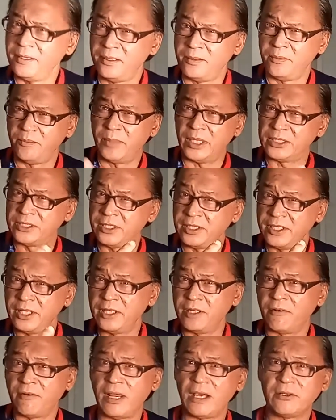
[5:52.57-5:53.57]
But turn it
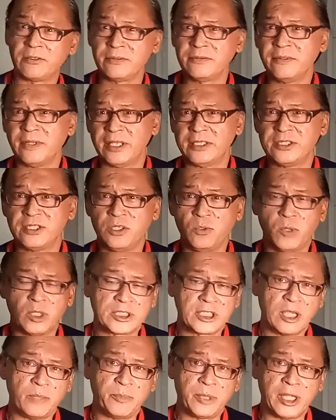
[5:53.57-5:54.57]
around and see what's
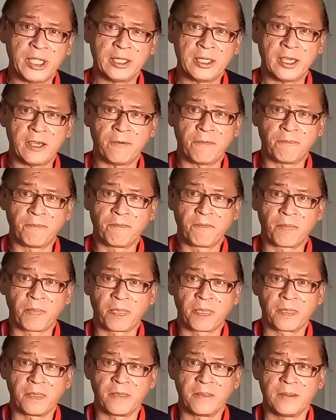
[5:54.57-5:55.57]
happening now.
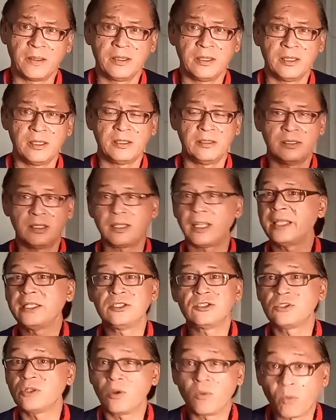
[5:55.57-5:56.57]
The light is
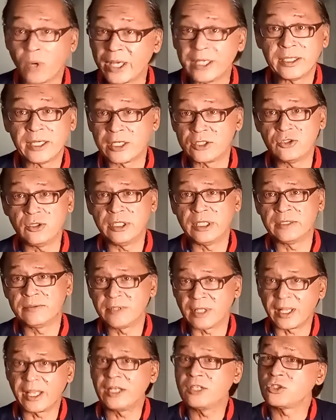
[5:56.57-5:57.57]
not white actually, the
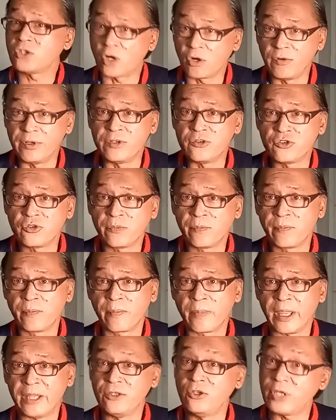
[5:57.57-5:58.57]
light is orange.
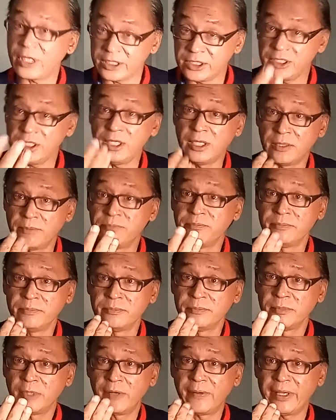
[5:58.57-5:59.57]
And you can see,
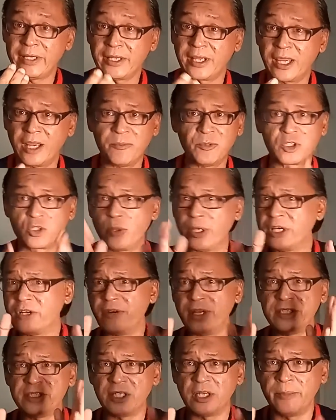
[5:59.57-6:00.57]
all right, the camera's going
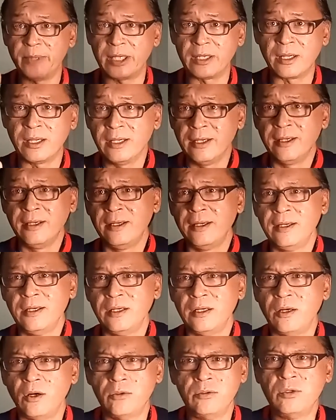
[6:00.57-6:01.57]
crazy a bit.
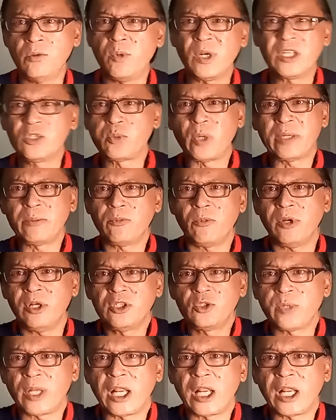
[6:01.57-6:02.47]
Oh no, what is white? What is white?